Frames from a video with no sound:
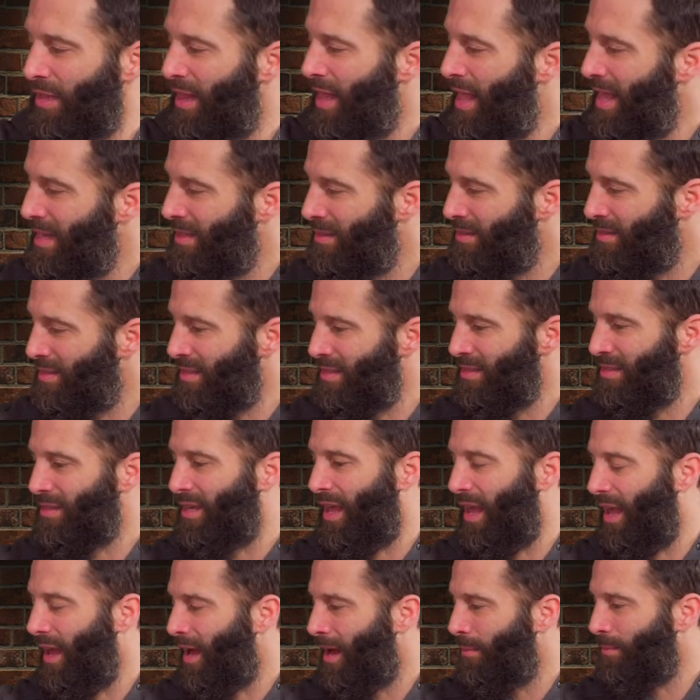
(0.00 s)
lenses,
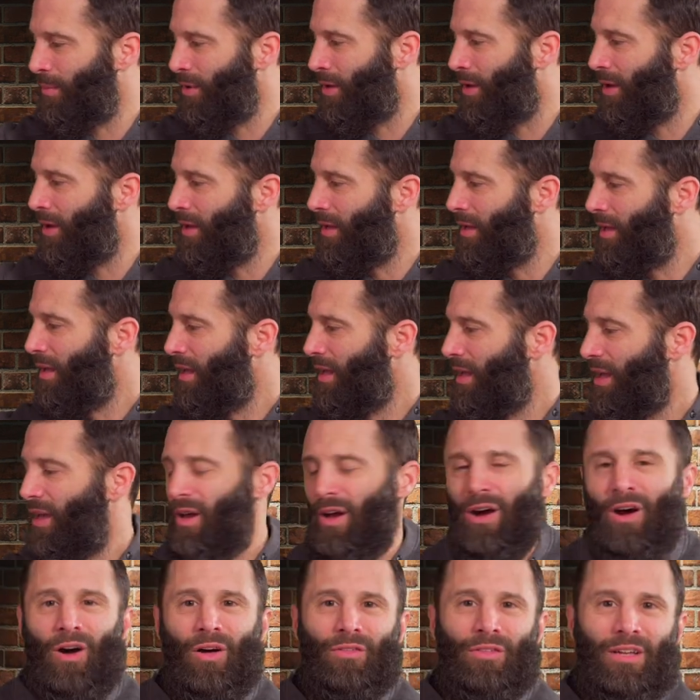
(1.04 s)
camera,
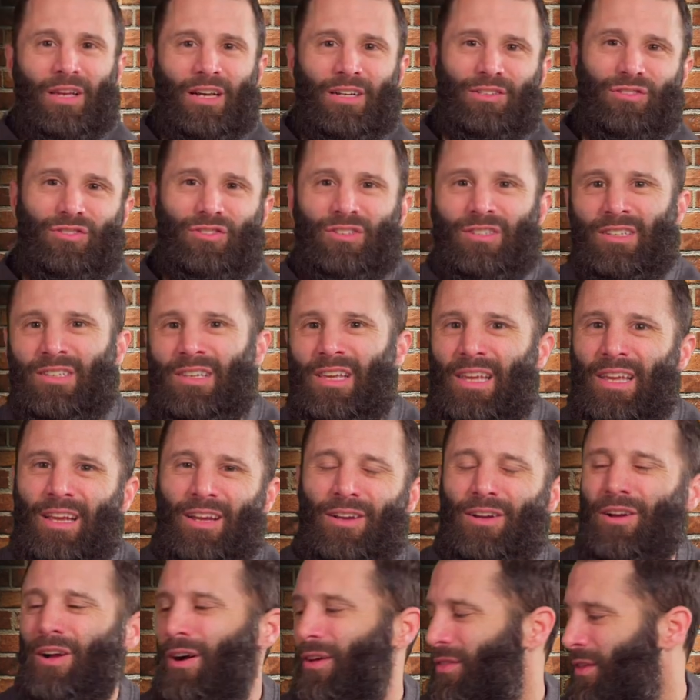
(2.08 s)
all the extra
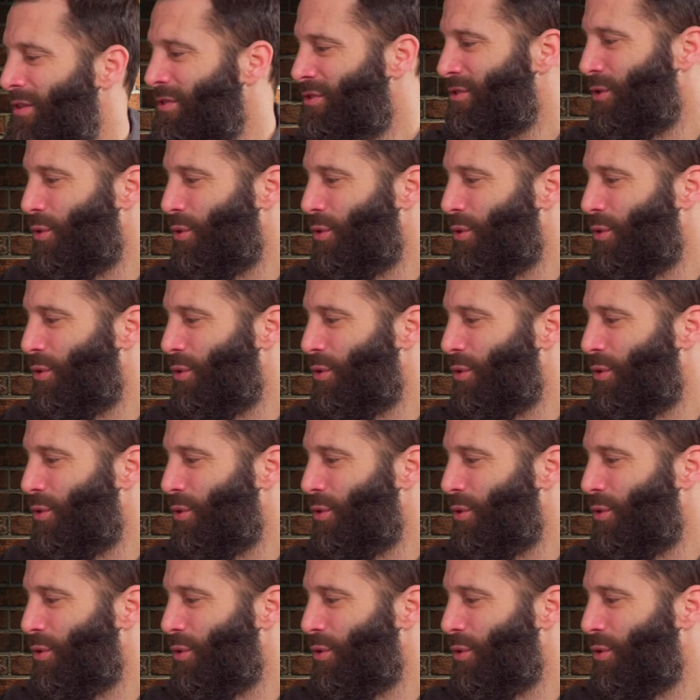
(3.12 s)
gear, all the